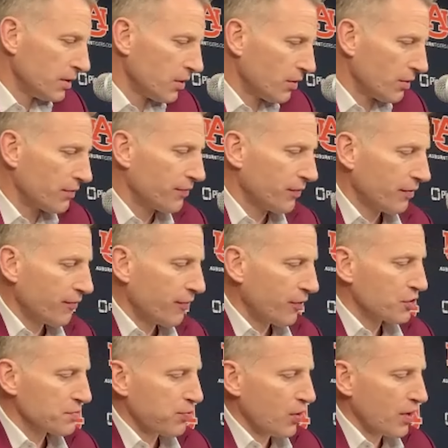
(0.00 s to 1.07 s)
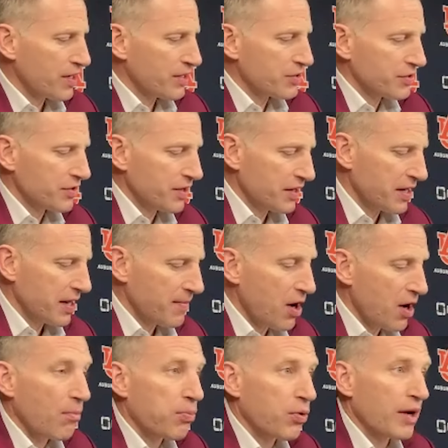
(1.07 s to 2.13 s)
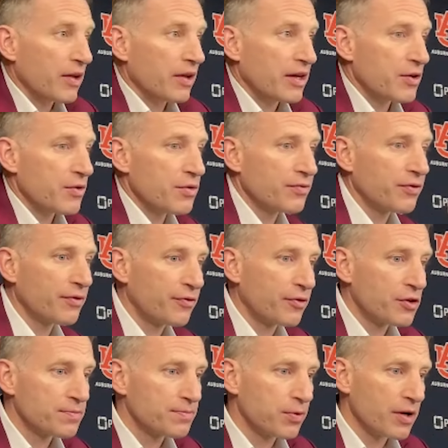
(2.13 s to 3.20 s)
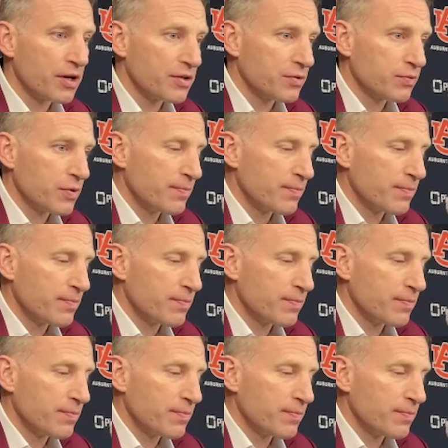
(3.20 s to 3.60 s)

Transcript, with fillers: You know, it's for first place. They came out and played like it was for first place.